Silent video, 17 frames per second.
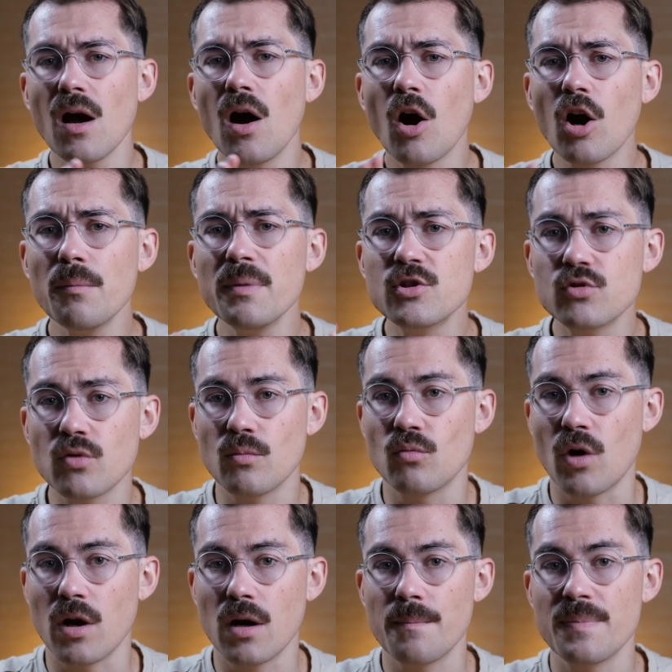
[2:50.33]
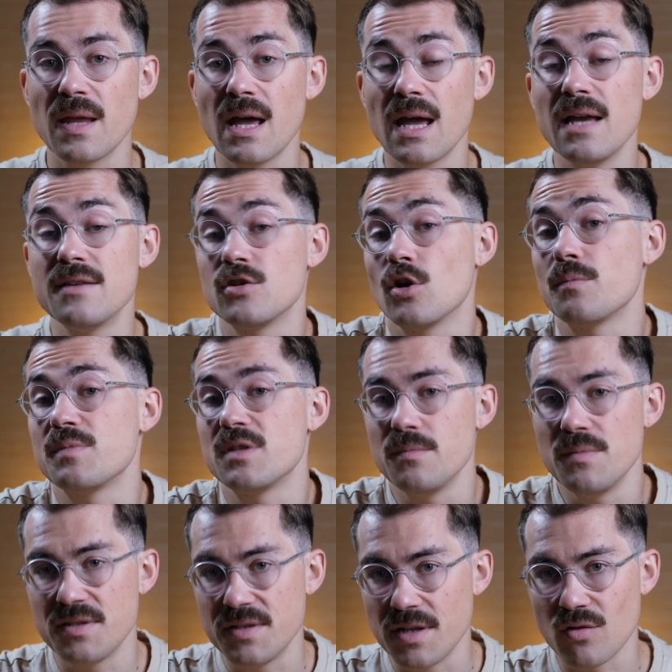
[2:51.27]
Arbitrum 1 is an
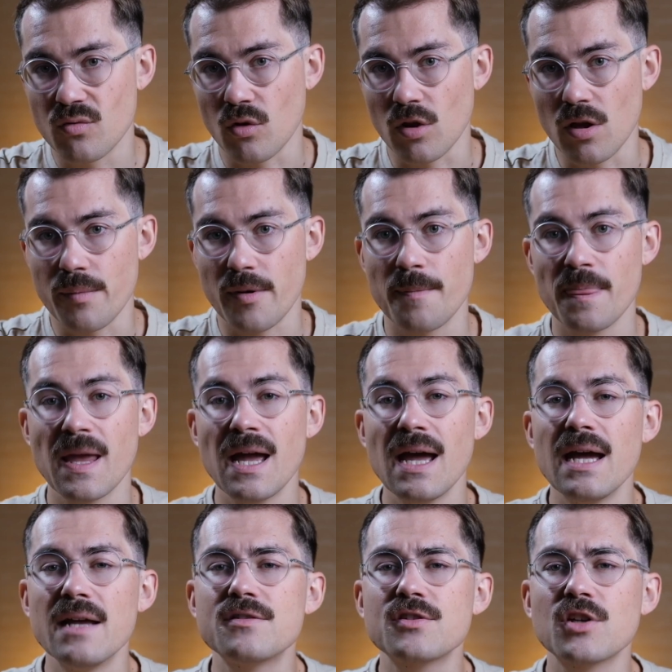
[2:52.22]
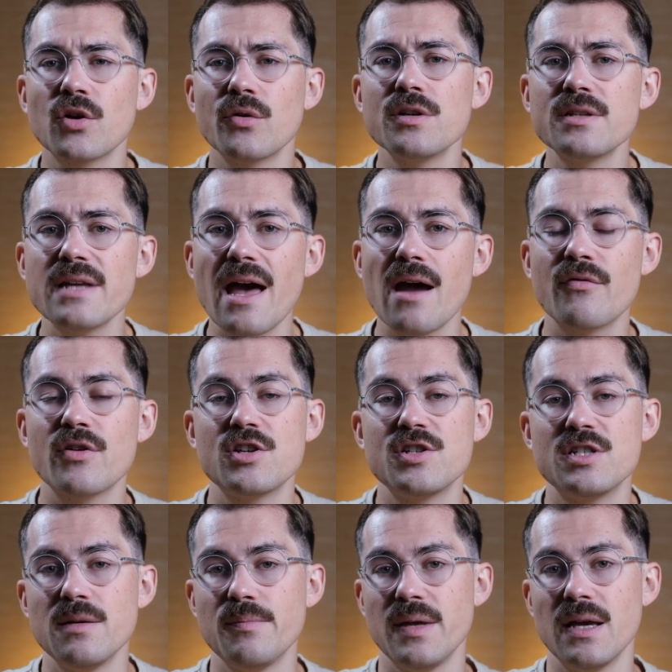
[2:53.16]
optimistic rollup. Its current
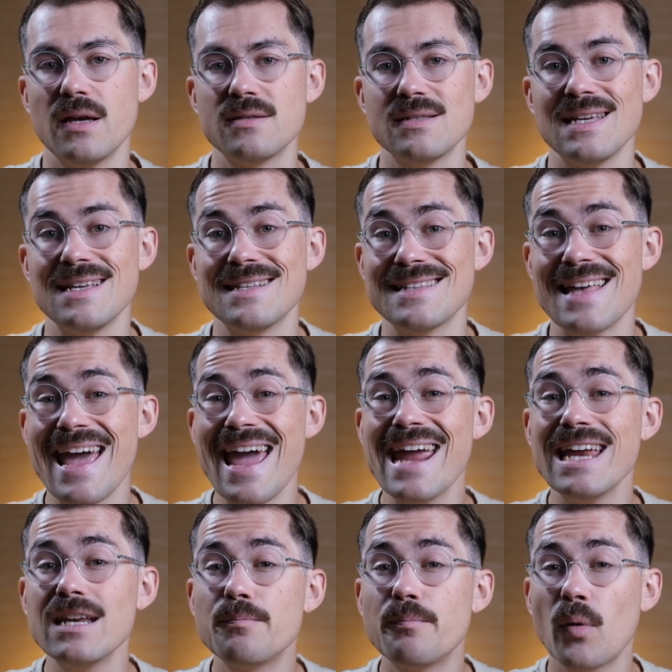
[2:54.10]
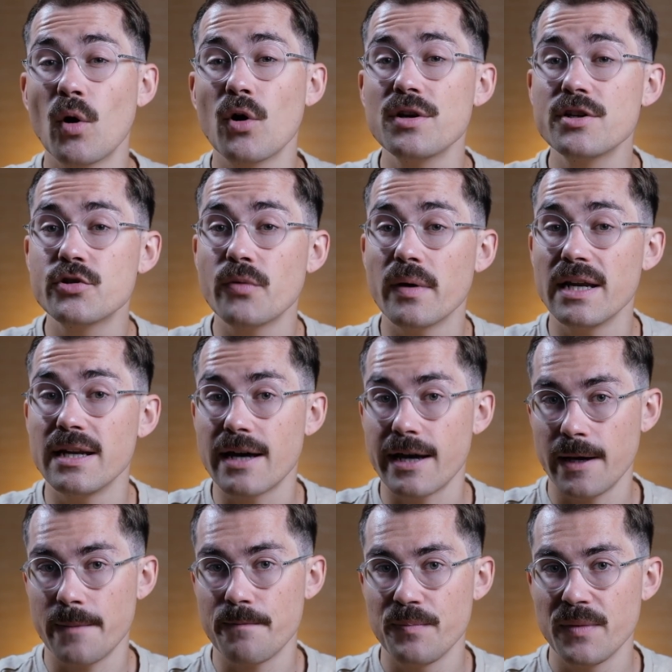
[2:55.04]
average TPS is
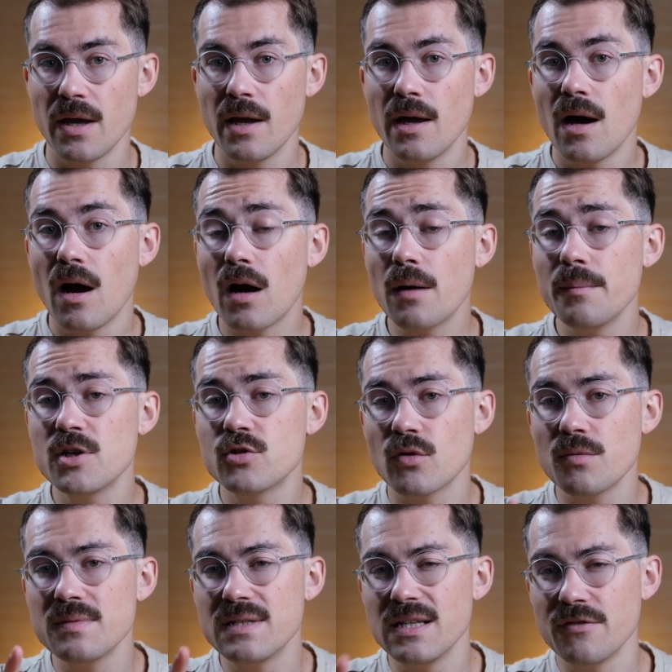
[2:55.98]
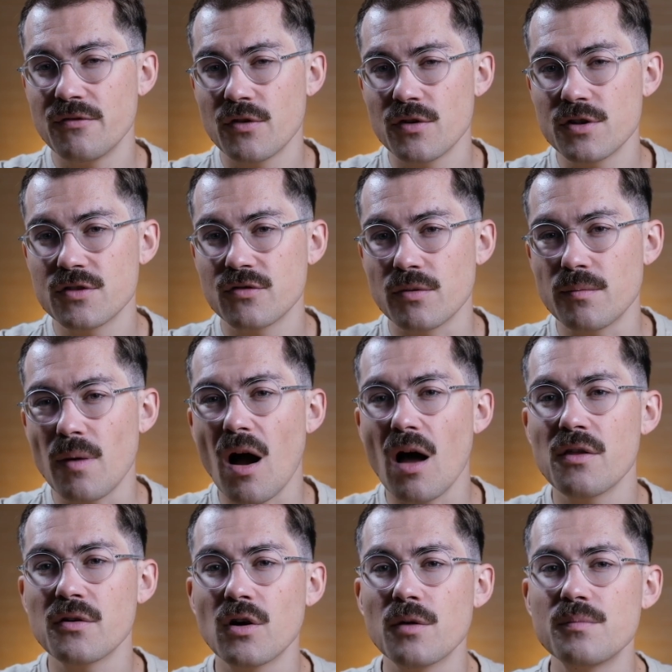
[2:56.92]
8.29. Arbitrum differs from
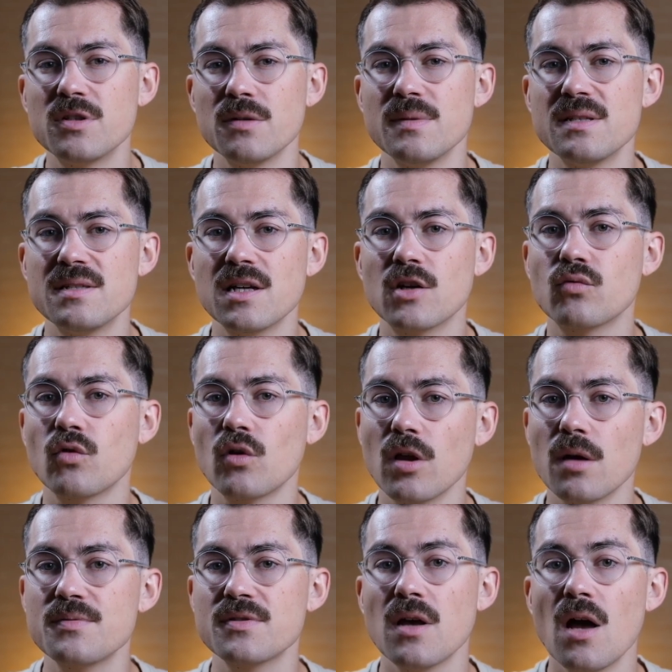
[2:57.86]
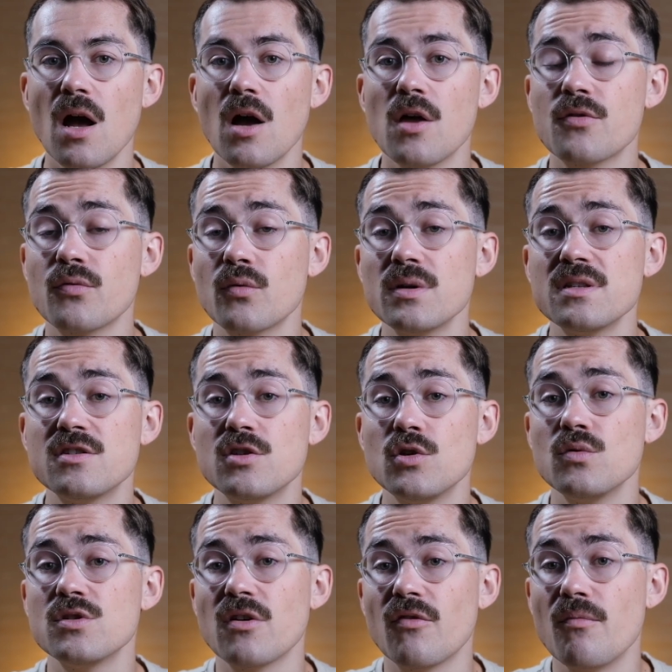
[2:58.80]
other optimistic rollups through its
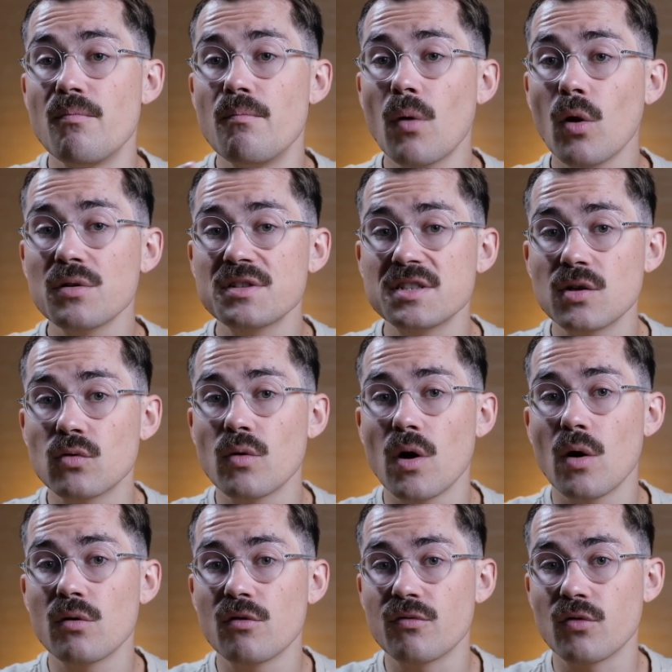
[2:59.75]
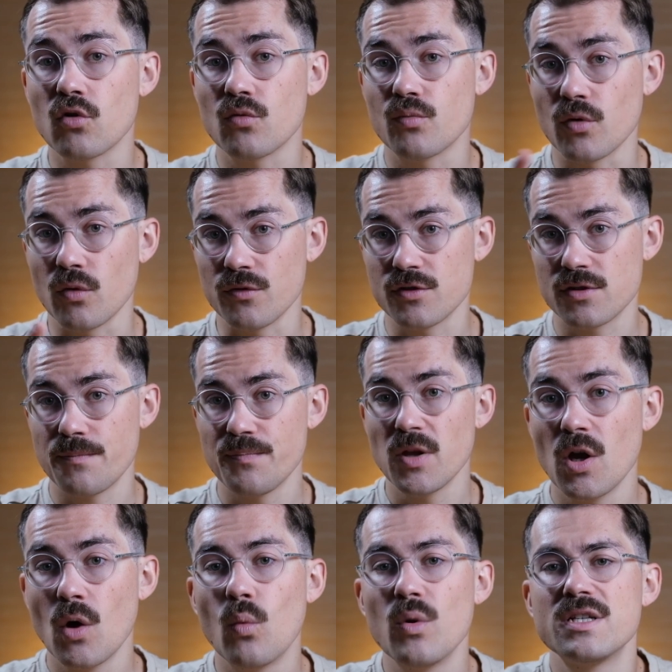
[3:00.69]
use of multi-round fraud proofs,
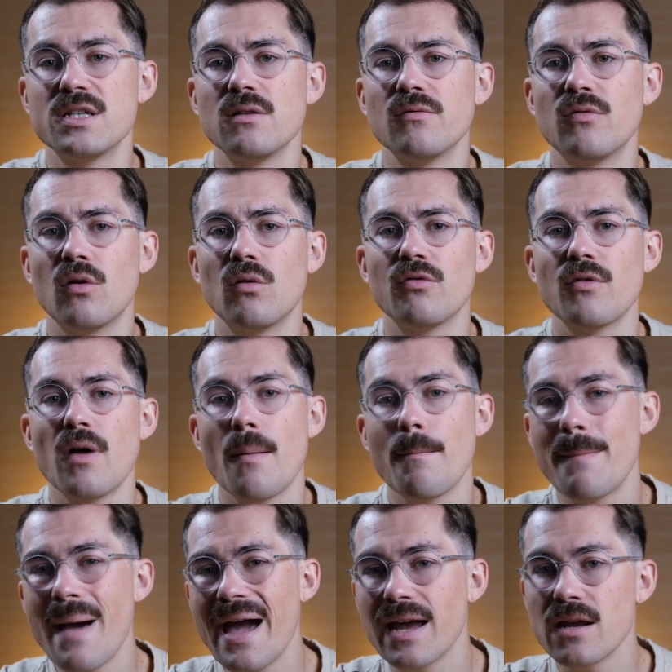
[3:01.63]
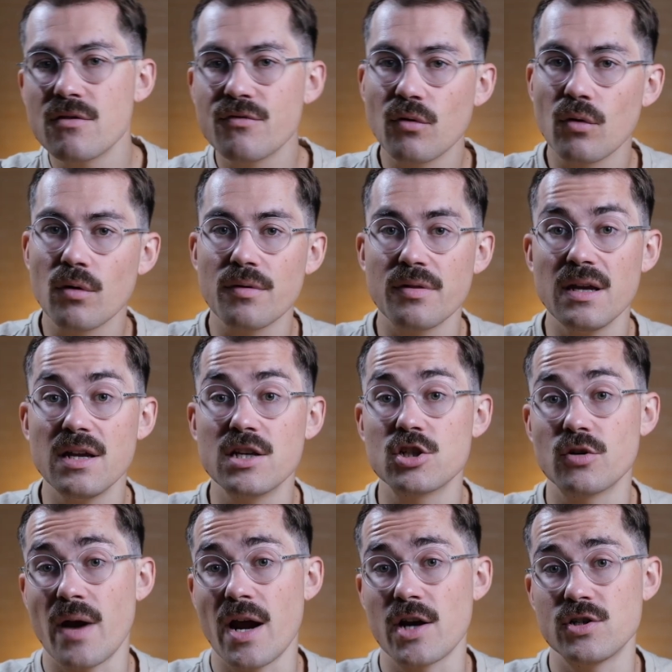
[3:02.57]
which involve back-and-forth
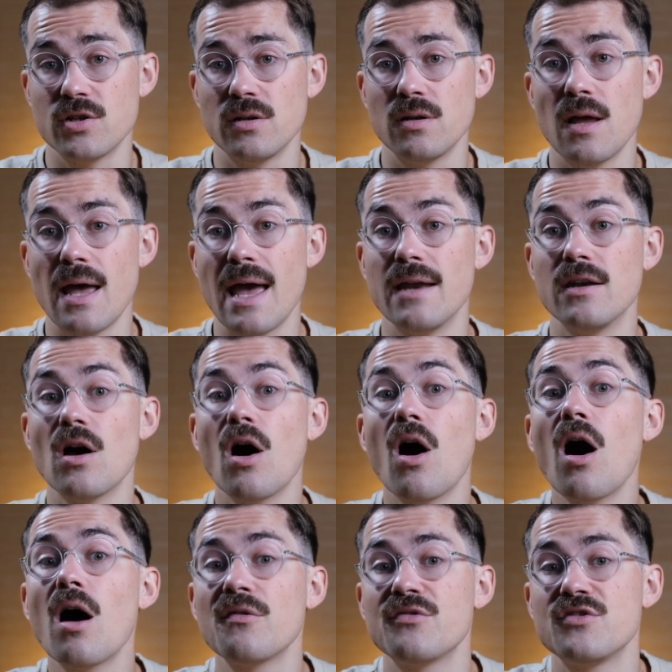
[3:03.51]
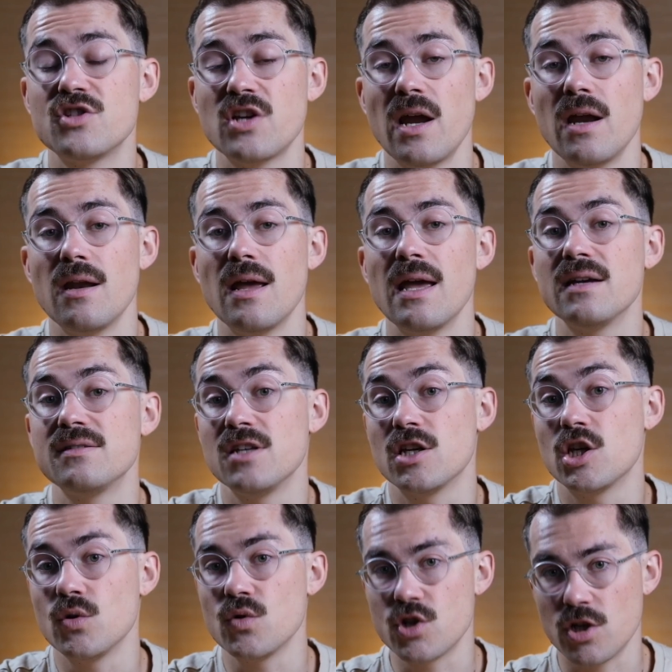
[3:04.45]
interaction and off-chain
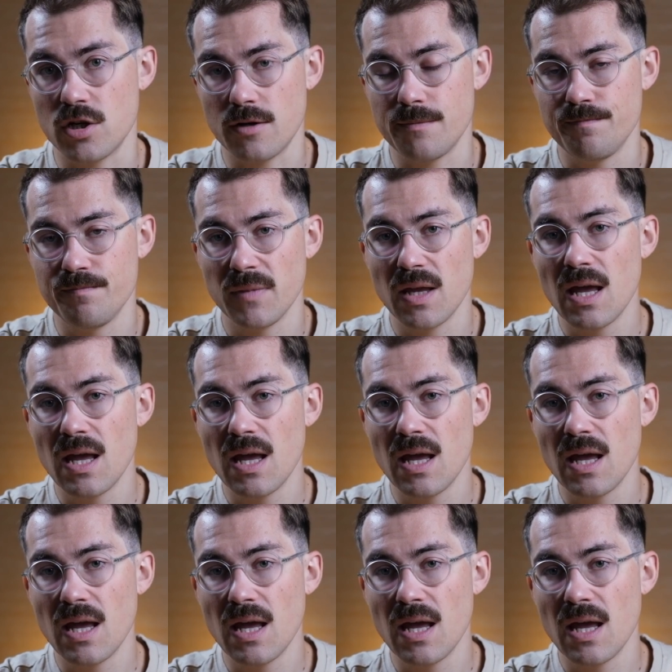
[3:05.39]
execution.